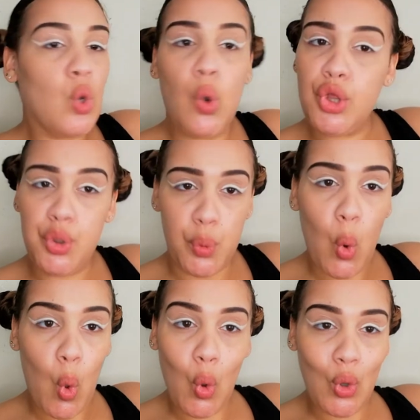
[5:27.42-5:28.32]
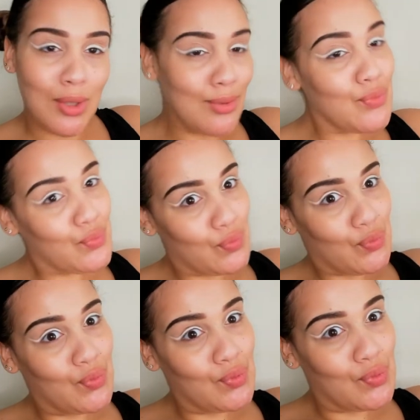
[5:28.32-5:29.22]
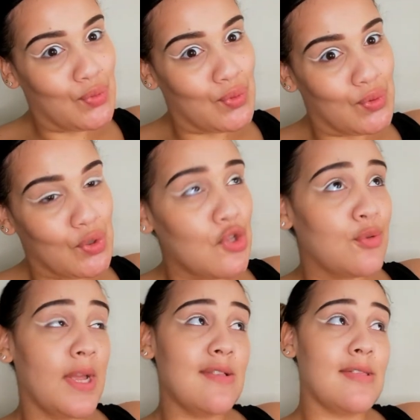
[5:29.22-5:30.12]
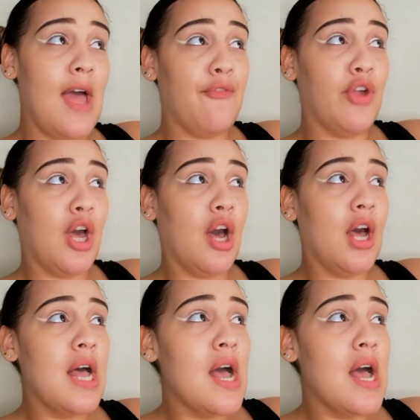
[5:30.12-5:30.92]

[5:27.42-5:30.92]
or you all, because we're in South Africa,